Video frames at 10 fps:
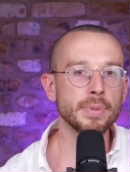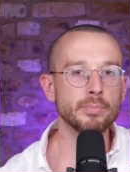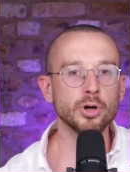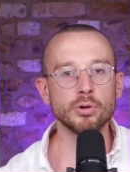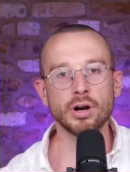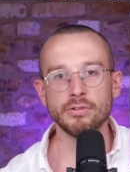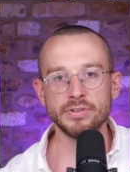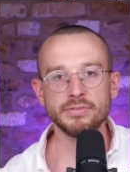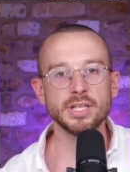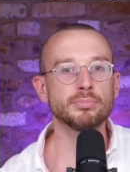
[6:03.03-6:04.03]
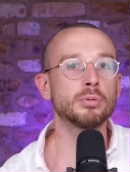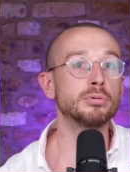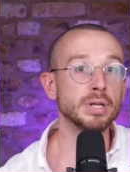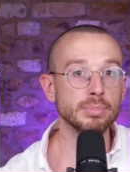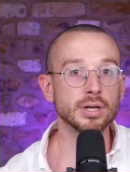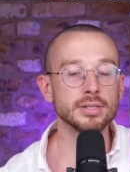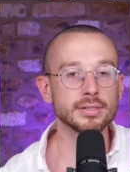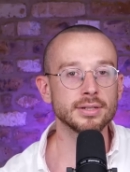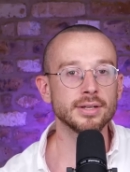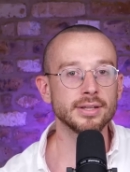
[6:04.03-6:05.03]
people who are over 50, probably
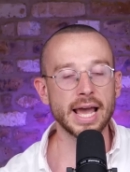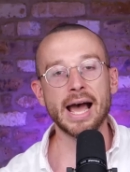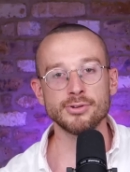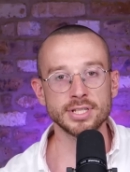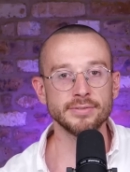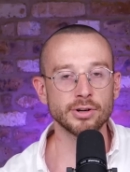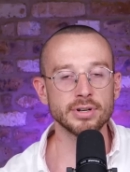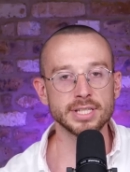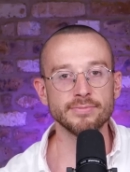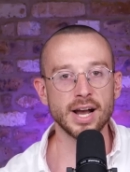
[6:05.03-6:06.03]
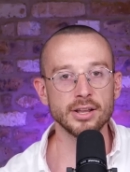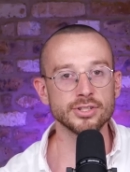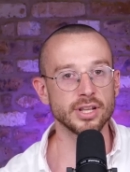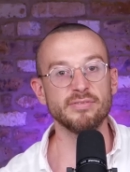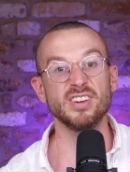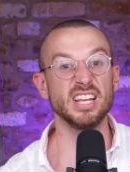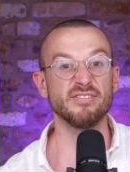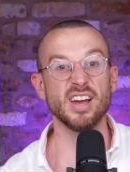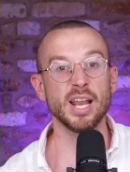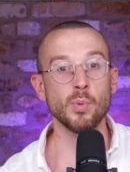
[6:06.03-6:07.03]
because their houses have increased in value, so they're feeling
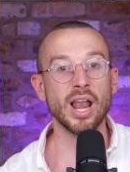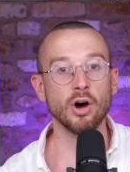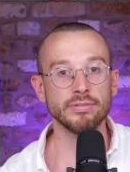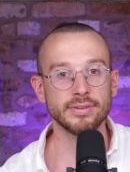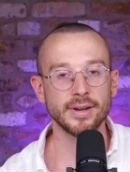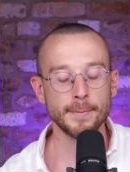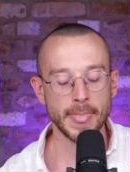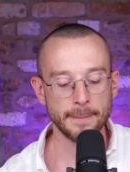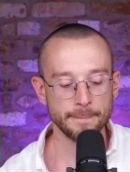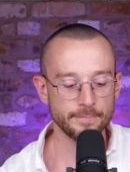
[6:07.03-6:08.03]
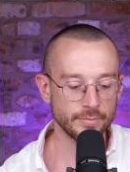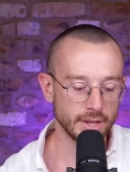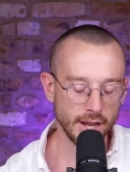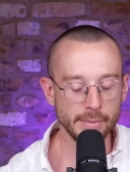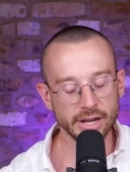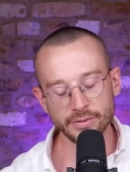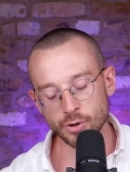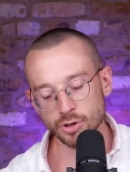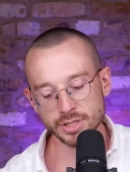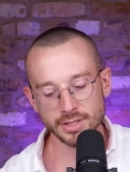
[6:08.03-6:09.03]
fairly well off. I mean, of
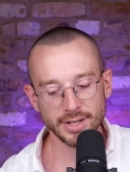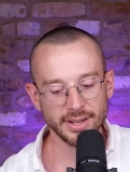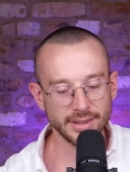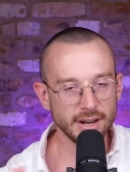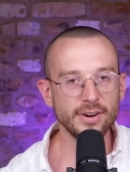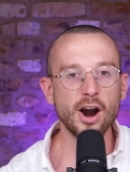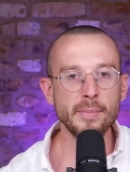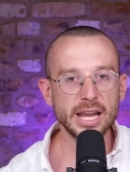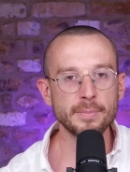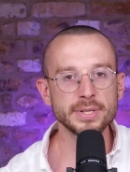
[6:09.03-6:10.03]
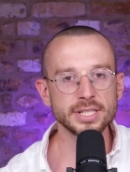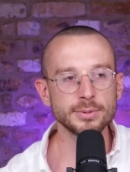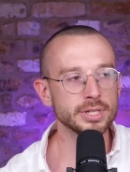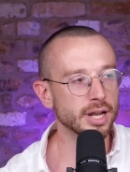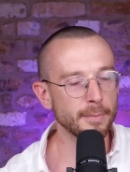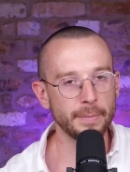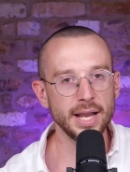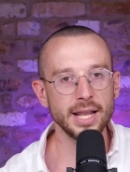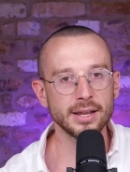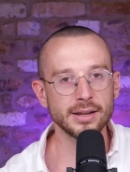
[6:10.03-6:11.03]
course, the Novara media position, which I
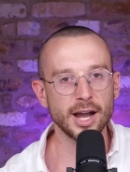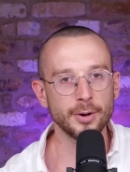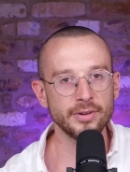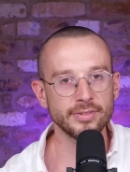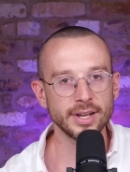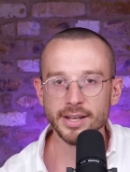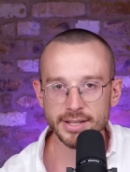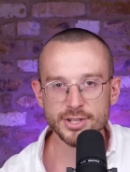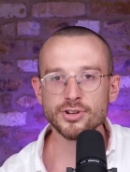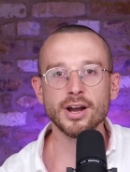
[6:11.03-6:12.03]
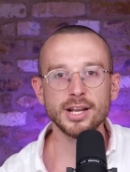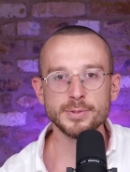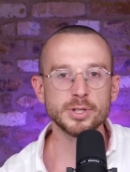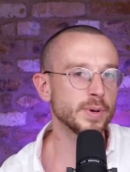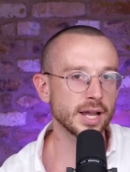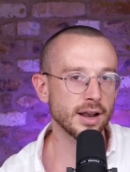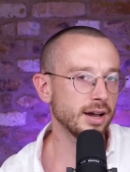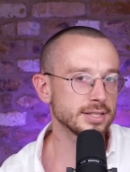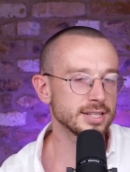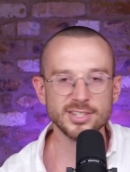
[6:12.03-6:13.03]
completely concur with, the struggle is between
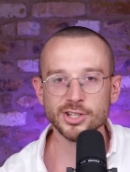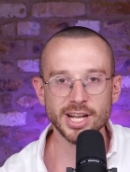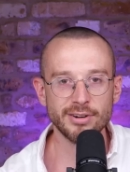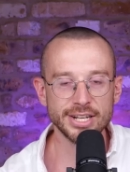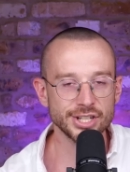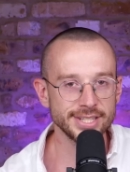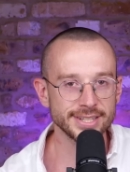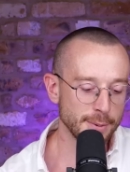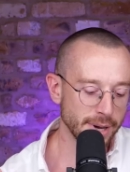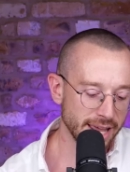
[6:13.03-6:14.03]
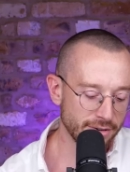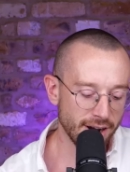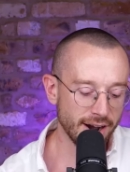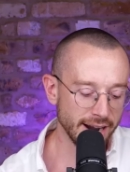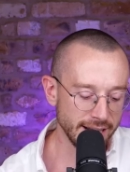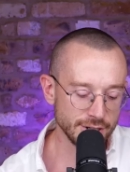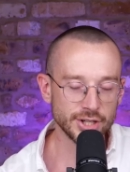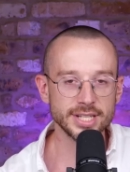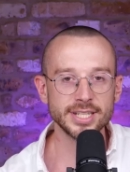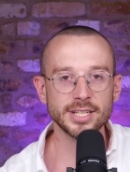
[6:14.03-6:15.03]
classes, not generations, but there are
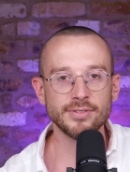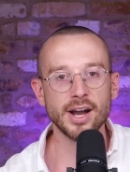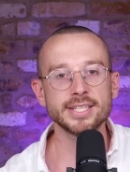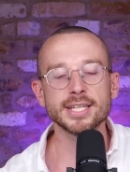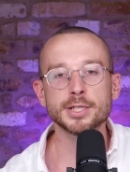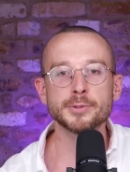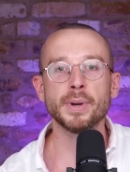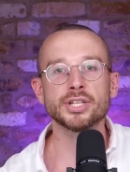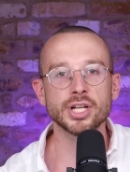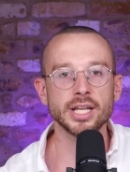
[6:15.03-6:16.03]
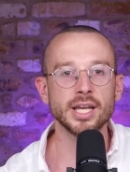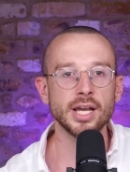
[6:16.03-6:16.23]
interesting divides, especially